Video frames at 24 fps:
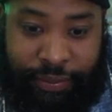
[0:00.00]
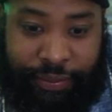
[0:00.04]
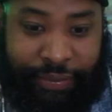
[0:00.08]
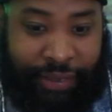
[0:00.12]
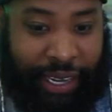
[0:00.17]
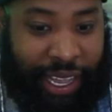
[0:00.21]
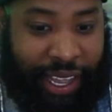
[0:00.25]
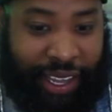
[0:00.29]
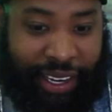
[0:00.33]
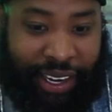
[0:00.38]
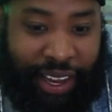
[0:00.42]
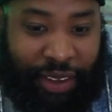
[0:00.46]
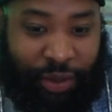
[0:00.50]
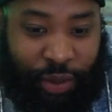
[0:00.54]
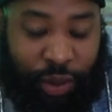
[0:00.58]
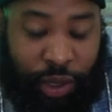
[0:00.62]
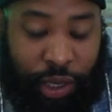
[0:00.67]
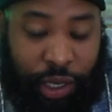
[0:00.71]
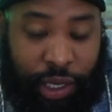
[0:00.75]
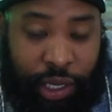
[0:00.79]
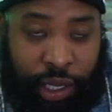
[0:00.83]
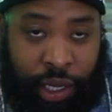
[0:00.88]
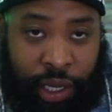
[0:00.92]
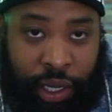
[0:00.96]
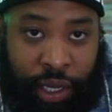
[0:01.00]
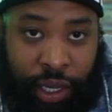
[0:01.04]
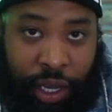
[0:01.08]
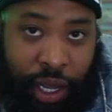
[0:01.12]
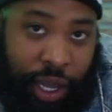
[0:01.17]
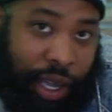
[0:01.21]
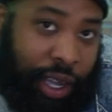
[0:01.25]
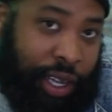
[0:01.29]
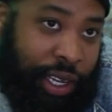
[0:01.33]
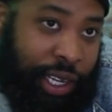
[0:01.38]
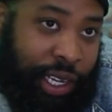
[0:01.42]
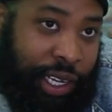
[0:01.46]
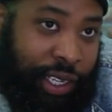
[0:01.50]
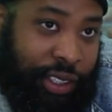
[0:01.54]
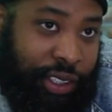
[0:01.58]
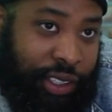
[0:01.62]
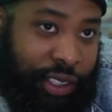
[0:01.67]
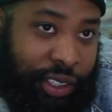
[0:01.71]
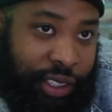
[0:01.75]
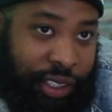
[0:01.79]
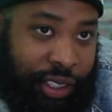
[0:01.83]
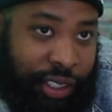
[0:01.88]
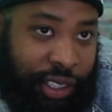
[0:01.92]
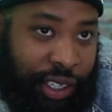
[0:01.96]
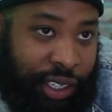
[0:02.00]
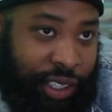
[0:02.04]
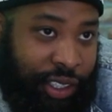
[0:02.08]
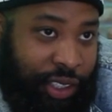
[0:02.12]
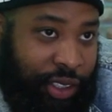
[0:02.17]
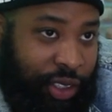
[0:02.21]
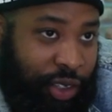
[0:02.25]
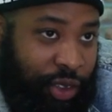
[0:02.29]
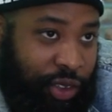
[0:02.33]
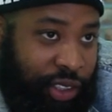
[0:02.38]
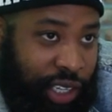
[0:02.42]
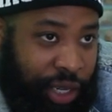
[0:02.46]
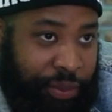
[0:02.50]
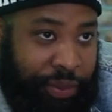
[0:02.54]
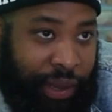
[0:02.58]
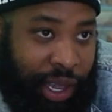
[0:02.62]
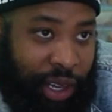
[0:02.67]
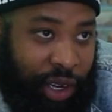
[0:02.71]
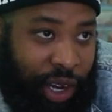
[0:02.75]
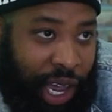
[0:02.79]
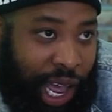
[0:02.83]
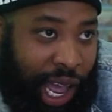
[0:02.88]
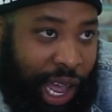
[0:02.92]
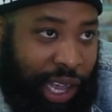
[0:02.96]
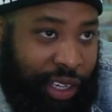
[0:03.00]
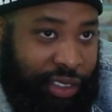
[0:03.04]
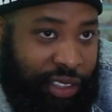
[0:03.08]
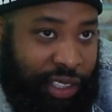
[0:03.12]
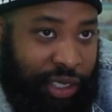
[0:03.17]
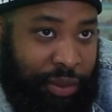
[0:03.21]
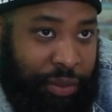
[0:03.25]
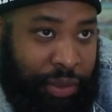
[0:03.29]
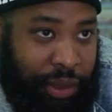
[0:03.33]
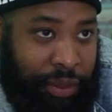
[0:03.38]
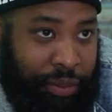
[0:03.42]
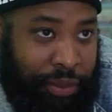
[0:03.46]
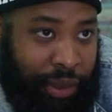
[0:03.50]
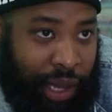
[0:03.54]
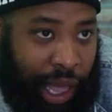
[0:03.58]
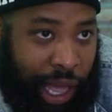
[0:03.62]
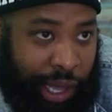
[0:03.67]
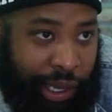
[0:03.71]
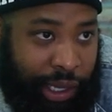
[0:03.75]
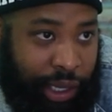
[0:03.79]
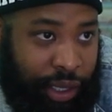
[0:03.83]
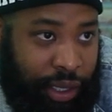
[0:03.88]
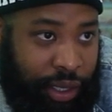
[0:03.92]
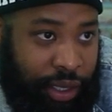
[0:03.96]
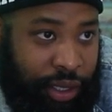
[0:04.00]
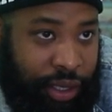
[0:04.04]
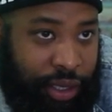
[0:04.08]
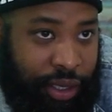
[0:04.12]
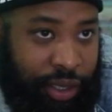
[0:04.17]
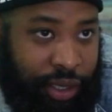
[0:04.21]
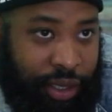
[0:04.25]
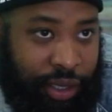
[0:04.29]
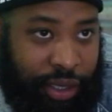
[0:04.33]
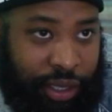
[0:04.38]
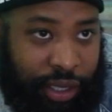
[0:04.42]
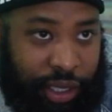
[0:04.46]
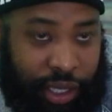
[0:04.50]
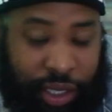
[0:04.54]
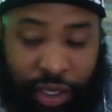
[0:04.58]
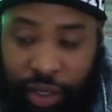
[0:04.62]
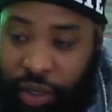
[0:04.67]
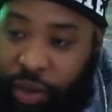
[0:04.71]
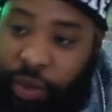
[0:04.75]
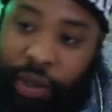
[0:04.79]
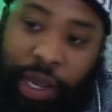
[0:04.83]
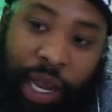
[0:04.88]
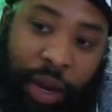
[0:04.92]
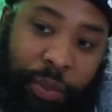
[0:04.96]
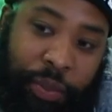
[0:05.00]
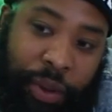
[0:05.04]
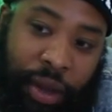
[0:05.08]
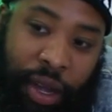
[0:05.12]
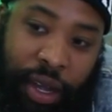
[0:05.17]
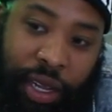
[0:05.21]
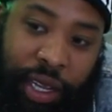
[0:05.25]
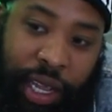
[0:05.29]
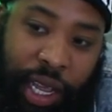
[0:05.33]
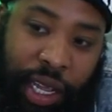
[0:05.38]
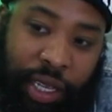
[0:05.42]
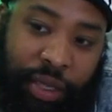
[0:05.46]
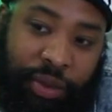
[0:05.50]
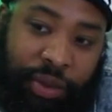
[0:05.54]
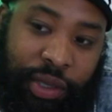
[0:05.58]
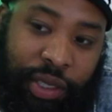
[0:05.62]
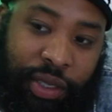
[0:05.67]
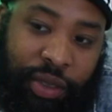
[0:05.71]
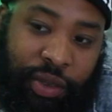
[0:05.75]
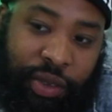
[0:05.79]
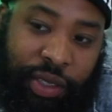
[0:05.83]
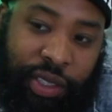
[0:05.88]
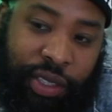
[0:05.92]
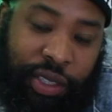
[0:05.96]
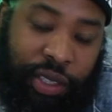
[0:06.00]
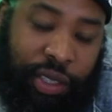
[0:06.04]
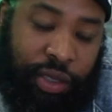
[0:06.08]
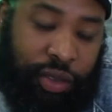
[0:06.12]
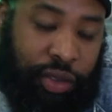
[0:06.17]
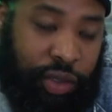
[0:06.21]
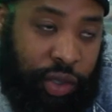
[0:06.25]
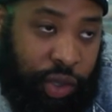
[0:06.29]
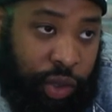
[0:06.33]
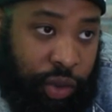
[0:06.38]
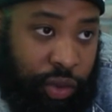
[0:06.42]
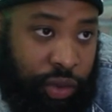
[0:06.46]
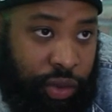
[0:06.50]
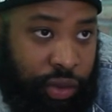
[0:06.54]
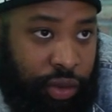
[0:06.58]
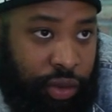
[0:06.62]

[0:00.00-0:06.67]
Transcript: Nah, not really. Yeah, just you know, check me out on IG, Ben Blackett. You know, we got a podcast. We doing shit too.